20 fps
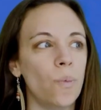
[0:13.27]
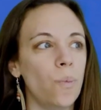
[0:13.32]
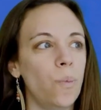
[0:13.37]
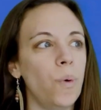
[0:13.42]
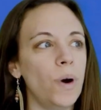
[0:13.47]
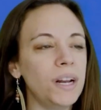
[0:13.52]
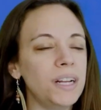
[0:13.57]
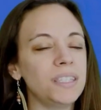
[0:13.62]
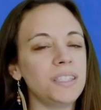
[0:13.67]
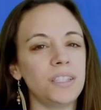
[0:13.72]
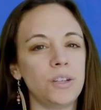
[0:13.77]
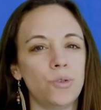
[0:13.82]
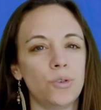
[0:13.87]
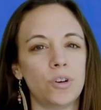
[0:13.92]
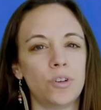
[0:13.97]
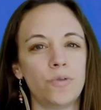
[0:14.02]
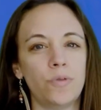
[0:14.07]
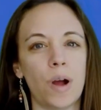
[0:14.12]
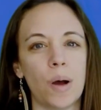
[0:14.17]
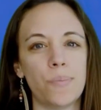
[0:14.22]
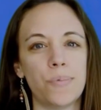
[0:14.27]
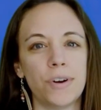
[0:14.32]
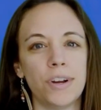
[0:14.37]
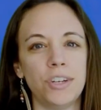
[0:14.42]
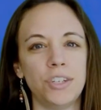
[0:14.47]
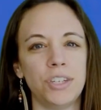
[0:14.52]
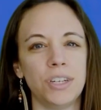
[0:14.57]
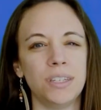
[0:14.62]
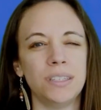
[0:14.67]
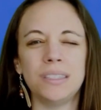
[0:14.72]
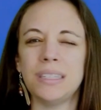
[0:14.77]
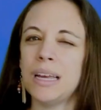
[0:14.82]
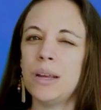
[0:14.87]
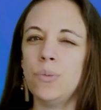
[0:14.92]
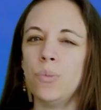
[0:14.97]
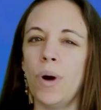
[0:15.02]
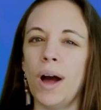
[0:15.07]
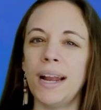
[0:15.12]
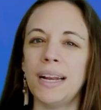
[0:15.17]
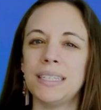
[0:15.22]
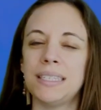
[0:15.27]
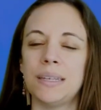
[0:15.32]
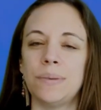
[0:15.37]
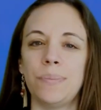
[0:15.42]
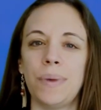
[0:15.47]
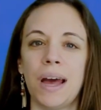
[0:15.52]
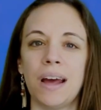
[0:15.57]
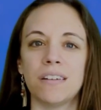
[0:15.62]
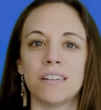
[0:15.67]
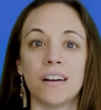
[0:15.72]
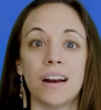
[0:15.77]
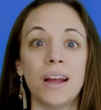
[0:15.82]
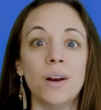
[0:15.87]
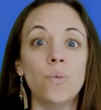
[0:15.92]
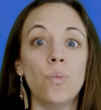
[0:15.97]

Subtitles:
What is the order of operations and why does it matter?